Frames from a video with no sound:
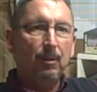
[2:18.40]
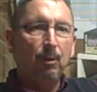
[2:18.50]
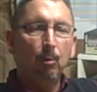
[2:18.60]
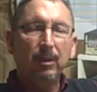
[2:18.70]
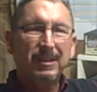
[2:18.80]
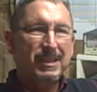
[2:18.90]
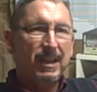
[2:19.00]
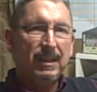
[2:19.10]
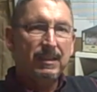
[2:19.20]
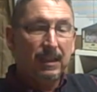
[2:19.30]
You don't want to
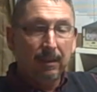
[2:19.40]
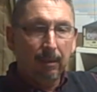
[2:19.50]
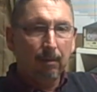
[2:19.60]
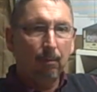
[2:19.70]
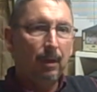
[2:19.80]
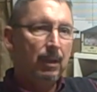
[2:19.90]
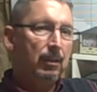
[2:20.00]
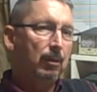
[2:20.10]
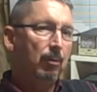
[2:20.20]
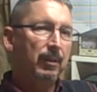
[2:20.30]
say 10-3,
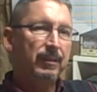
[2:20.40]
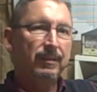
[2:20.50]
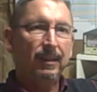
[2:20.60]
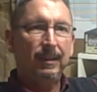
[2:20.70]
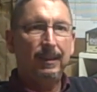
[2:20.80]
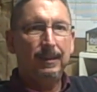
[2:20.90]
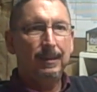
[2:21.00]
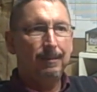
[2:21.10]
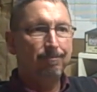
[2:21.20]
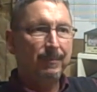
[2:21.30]
you don't want to say
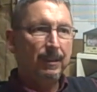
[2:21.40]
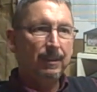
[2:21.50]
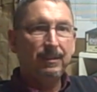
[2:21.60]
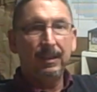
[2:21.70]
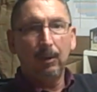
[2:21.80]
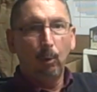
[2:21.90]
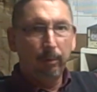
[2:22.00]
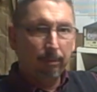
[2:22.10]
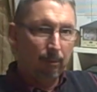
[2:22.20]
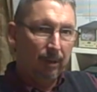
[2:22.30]

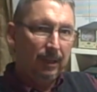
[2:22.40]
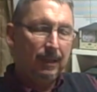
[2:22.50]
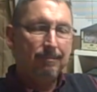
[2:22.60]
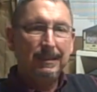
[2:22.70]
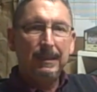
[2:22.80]
10-03,